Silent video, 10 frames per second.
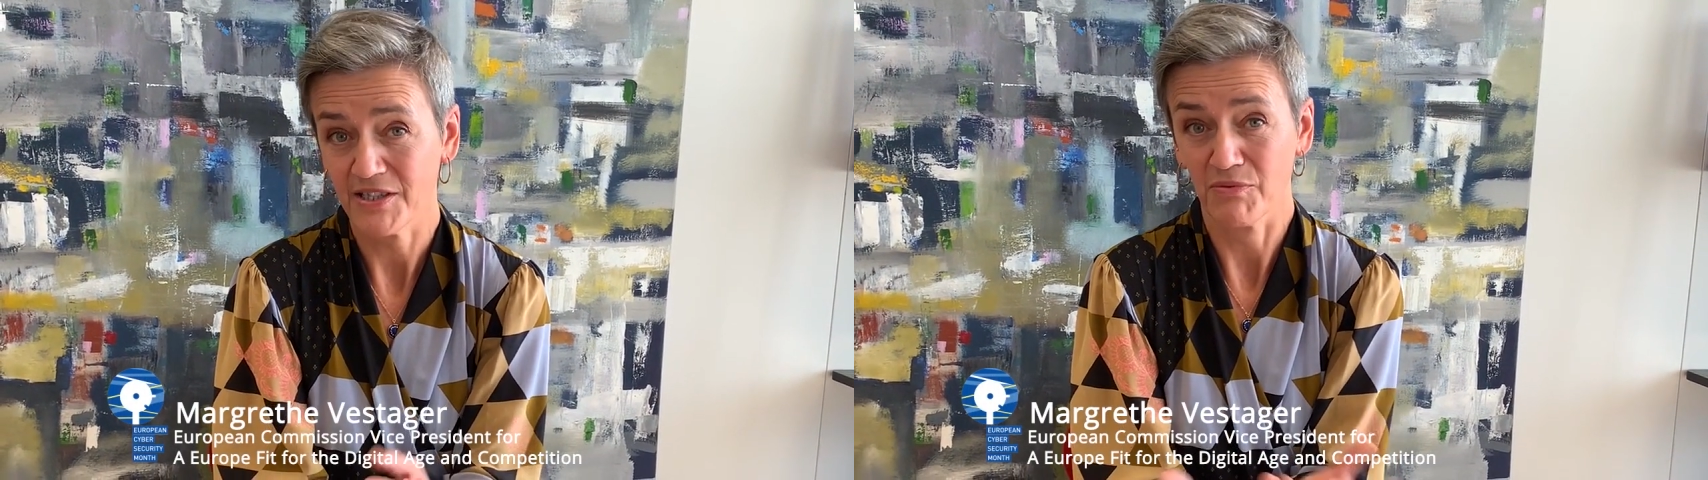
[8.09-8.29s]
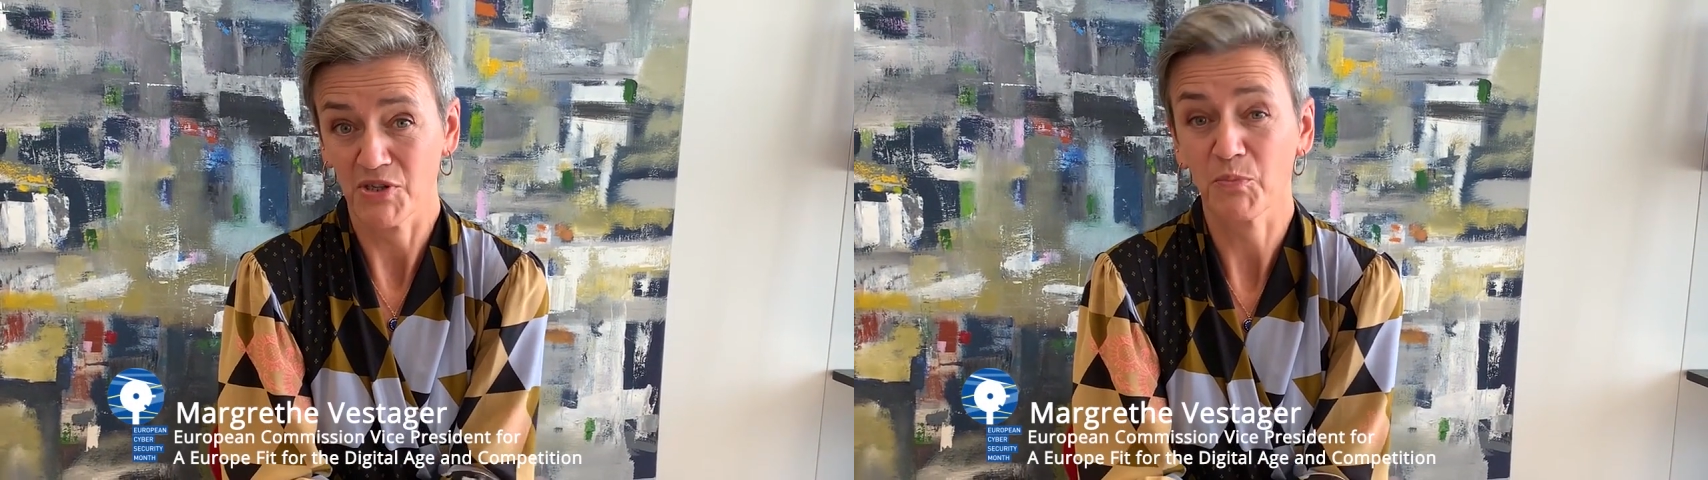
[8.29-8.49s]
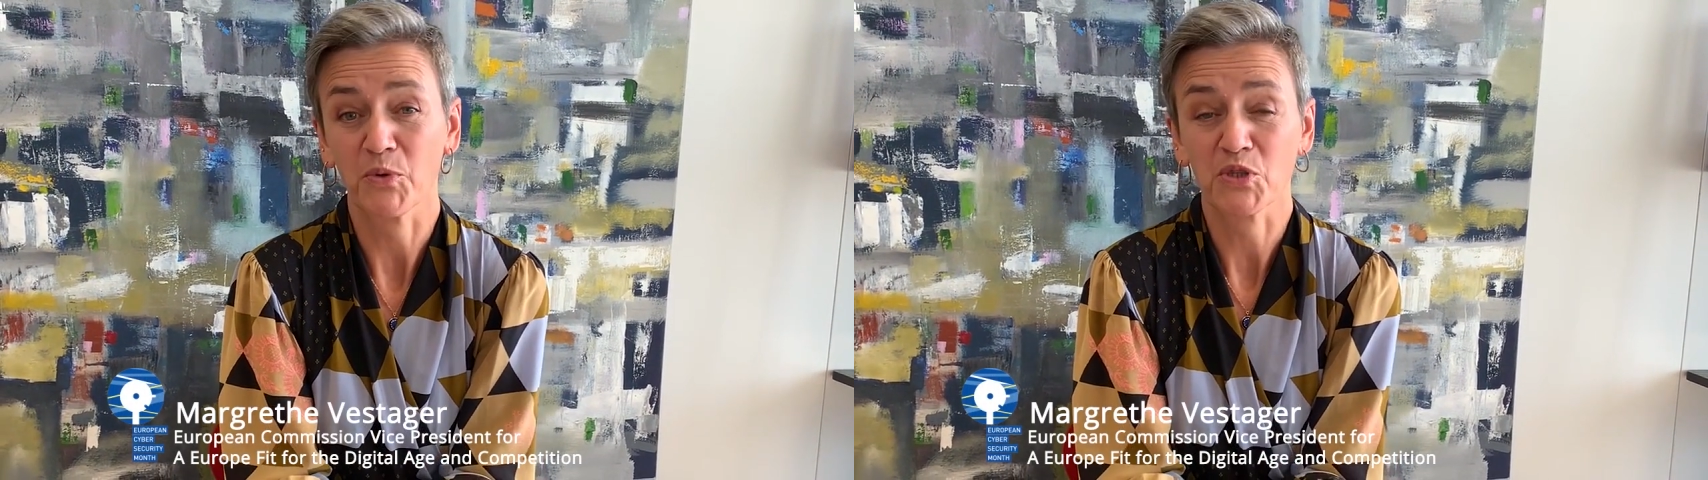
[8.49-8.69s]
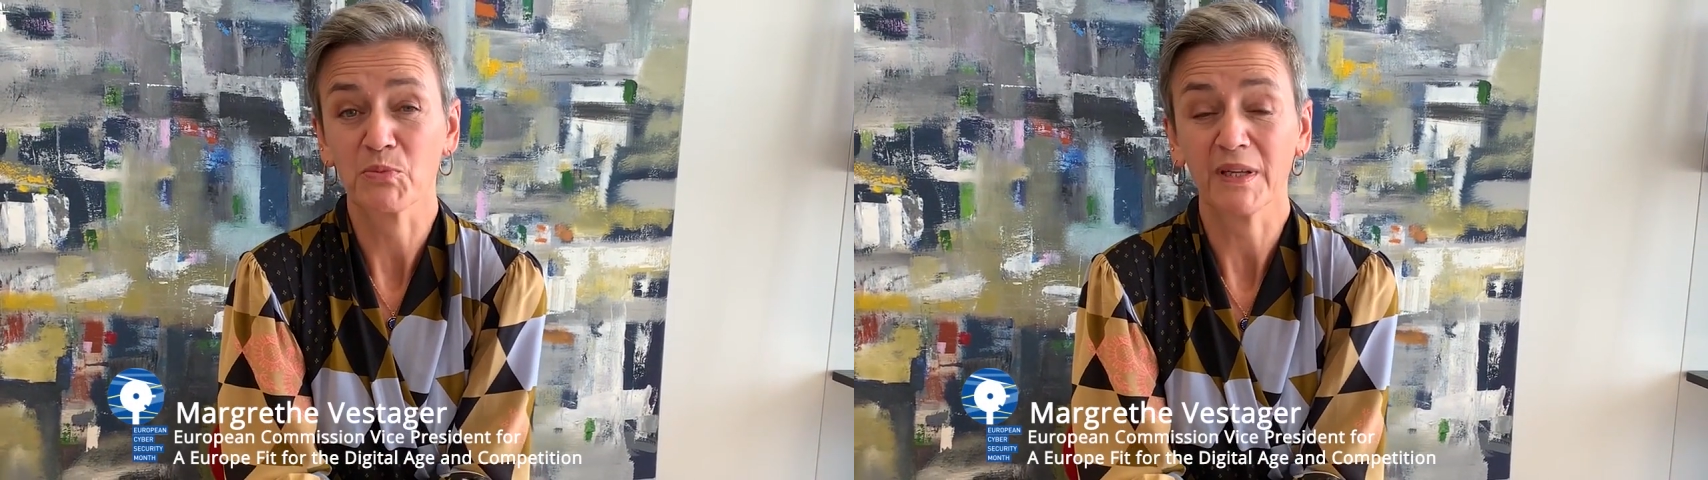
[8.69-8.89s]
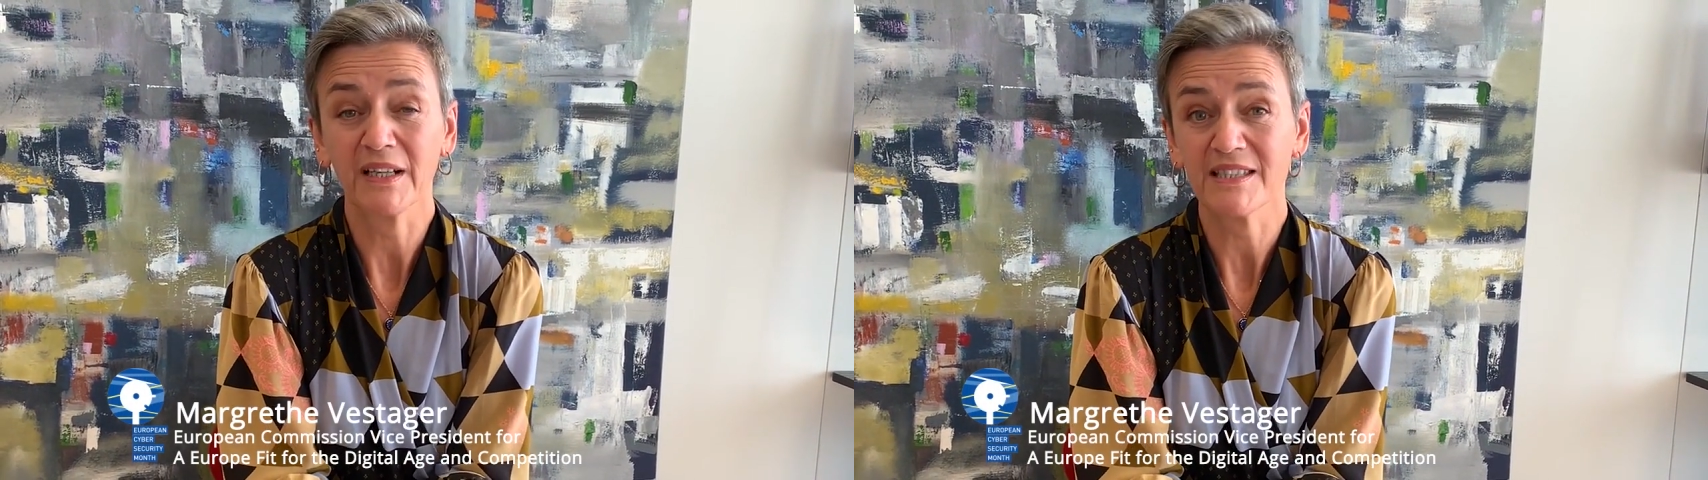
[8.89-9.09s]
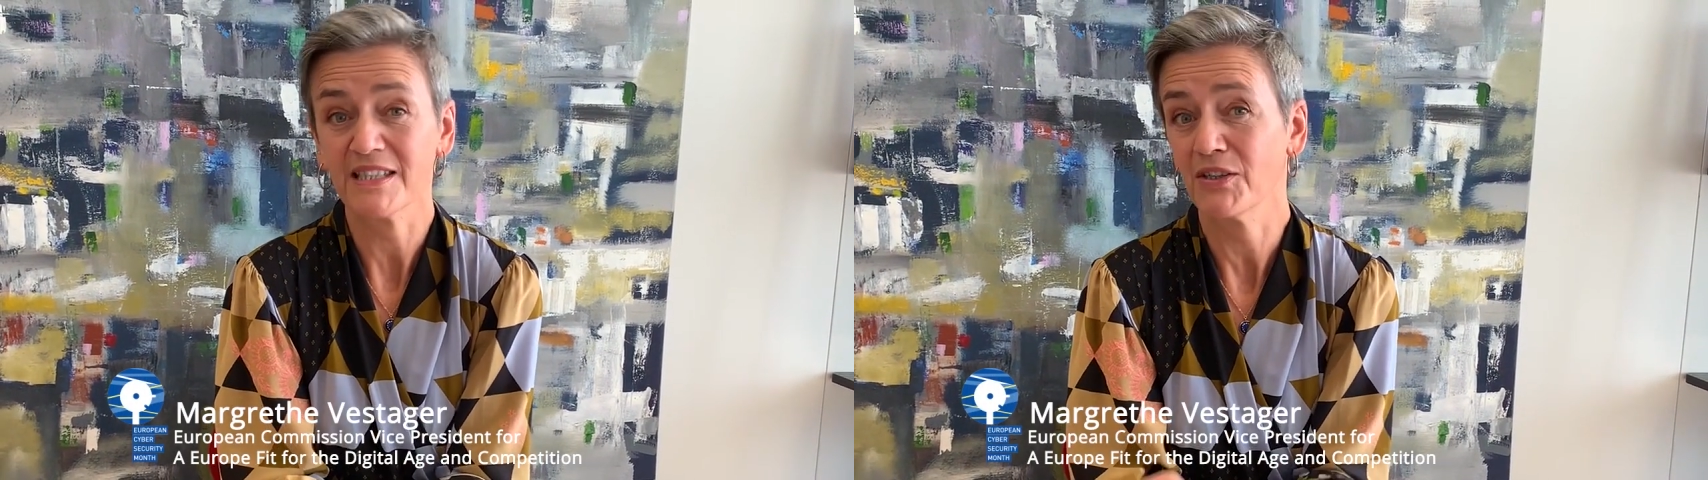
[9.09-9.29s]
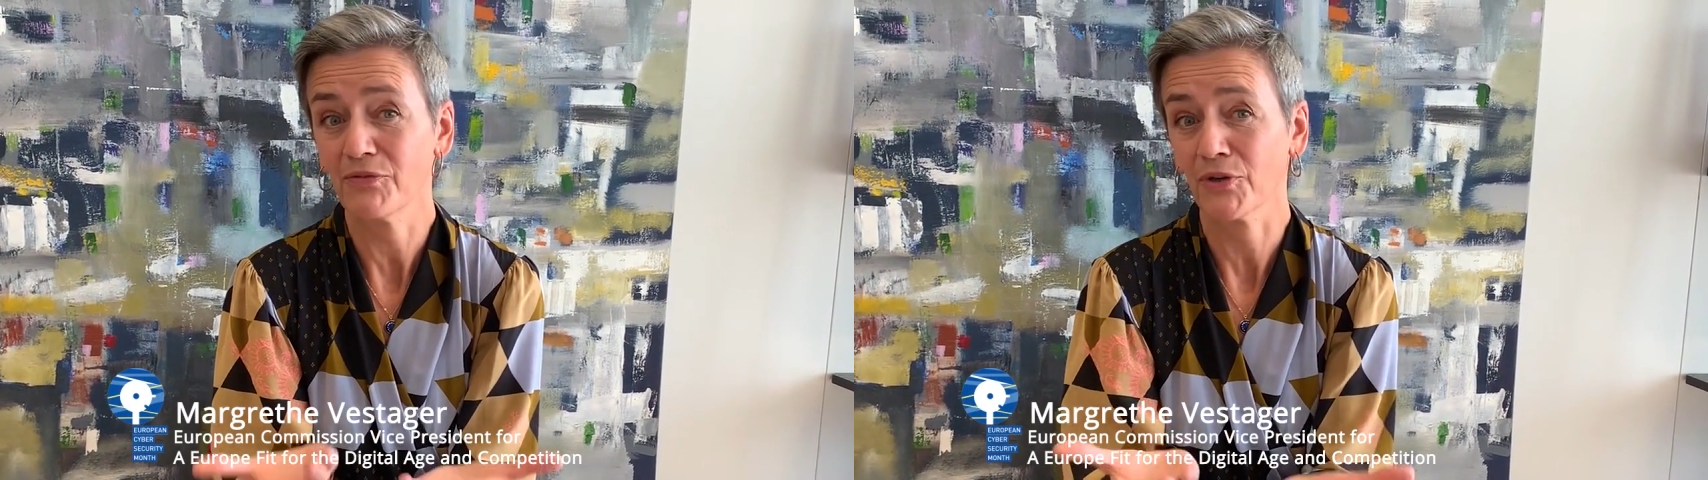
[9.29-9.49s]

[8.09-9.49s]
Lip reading: responsibility